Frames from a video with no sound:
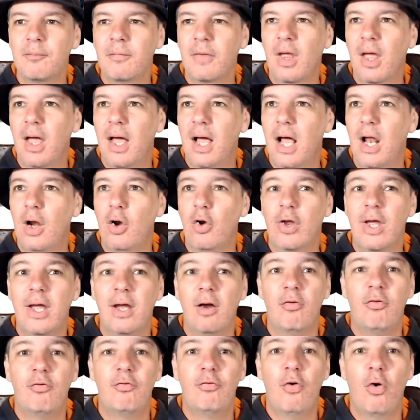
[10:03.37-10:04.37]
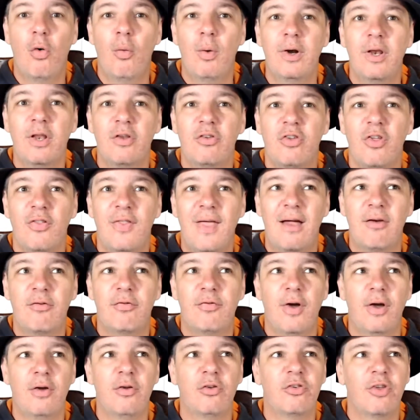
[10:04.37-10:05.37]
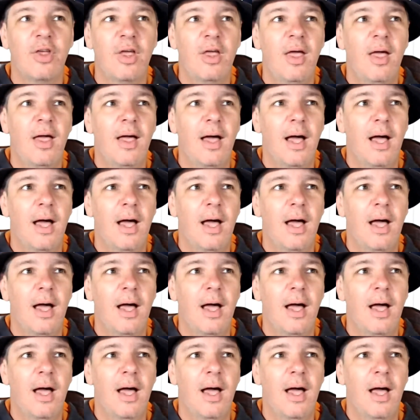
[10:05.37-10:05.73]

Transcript: looking forward to that, folks.